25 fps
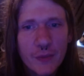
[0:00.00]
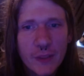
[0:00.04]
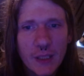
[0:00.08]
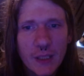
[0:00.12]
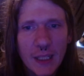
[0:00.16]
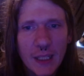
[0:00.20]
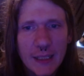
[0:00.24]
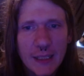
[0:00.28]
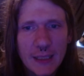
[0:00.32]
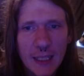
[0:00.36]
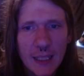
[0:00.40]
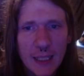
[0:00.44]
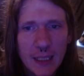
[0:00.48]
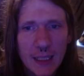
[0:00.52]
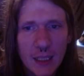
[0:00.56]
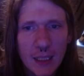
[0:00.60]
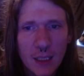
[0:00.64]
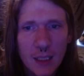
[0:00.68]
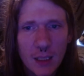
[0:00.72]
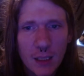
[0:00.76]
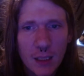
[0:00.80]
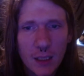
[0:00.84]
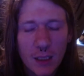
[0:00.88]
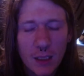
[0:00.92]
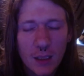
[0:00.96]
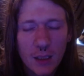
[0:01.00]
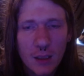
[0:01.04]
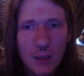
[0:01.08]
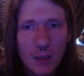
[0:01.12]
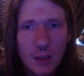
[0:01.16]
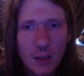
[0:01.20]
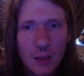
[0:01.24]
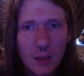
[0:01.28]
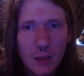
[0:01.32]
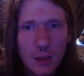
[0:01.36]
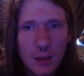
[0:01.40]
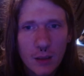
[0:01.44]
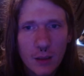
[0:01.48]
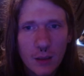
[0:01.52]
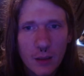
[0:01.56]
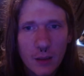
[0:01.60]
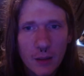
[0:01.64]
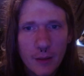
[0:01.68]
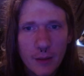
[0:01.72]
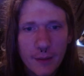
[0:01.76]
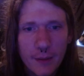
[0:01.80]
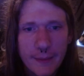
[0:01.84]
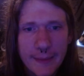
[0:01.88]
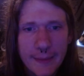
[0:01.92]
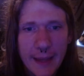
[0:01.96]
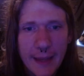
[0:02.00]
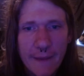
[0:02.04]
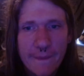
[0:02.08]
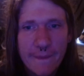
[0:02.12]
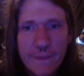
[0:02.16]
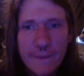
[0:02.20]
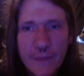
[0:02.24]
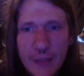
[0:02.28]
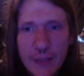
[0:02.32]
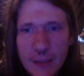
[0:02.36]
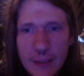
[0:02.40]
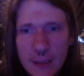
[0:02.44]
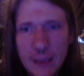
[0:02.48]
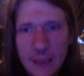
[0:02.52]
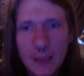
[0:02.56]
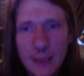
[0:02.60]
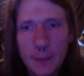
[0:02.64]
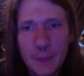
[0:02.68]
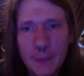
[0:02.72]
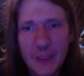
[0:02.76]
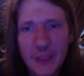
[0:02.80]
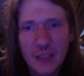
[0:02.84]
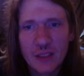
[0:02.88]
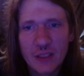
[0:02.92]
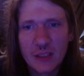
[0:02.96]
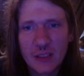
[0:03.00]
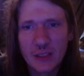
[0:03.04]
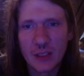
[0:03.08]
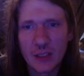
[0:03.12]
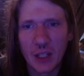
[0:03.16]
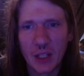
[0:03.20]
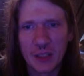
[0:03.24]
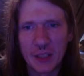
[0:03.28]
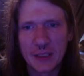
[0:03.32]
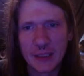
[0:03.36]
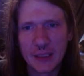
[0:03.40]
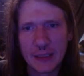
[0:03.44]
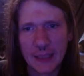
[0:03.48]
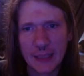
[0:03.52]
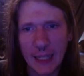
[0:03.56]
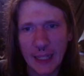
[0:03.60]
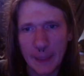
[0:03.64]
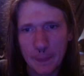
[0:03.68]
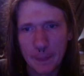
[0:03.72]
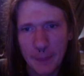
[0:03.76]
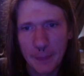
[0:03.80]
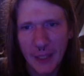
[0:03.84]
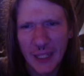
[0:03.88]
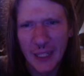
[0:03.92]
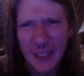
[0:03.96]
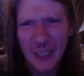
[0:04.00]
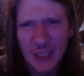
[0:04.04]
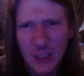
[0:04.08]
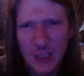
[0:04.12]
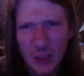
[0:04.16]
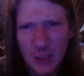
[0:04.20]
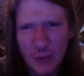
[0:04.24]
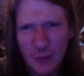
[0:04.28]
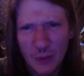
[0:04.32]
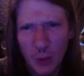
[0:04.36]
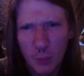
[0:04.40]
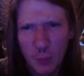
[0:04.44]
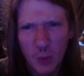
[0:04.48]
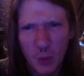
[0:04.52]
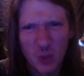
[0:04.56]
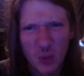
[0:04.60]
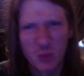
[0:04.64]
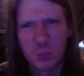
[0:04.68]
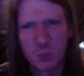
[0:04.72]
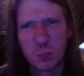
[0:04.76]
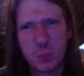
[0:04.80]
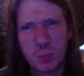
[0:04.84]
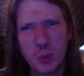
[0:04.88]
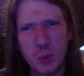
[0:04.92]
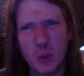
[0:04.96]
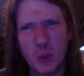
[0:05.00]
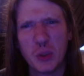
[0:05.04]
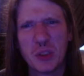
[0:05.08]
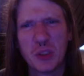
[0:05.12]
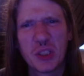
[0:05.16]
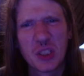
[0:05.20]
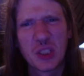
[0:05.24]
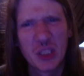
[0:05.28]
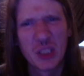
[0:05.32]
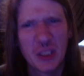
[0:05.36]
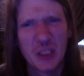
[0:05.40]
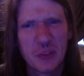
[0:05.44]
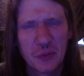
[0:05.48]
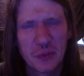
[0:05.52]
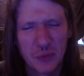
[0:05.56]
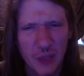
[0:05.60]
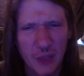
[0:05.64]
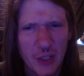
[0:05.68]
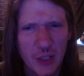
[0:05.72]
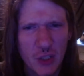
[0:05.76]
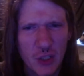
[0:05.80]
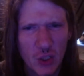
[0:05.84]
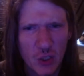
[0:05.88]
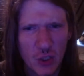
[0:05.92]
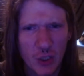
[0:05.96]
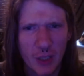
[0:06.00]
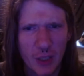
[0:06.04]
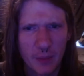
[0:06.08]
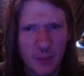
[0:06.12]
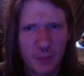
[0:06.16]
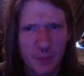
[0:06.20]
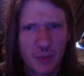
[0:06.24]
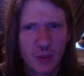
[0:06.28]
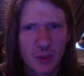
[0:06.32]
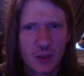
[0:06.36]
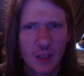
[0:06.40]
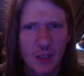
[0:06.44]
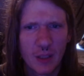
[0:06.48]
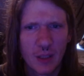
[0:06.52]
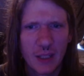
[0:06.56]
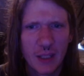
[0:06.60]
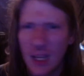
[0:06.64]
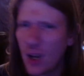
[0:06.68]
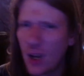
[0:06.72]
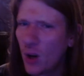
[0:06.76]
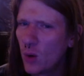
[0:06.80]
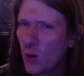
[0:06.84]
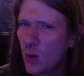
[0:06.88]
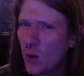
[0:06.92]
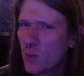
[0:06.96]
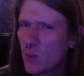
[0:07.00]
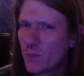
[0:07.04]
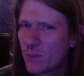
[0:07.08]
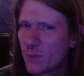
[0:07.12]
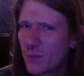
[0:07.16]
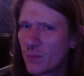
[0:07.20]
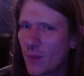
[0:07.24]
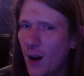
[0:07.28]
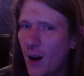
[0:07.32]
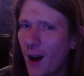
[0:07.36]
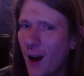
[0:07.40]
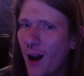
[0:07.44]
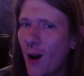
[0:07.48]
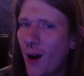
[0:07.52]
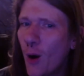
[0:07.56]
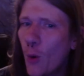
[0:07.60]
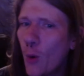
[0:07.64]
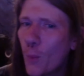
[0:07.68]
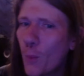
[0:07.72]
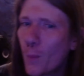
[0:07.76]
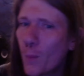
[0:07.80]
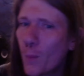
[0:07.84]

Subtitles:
that feeling of being sucked in that pit of almost bullshit friendships. And I hope I hope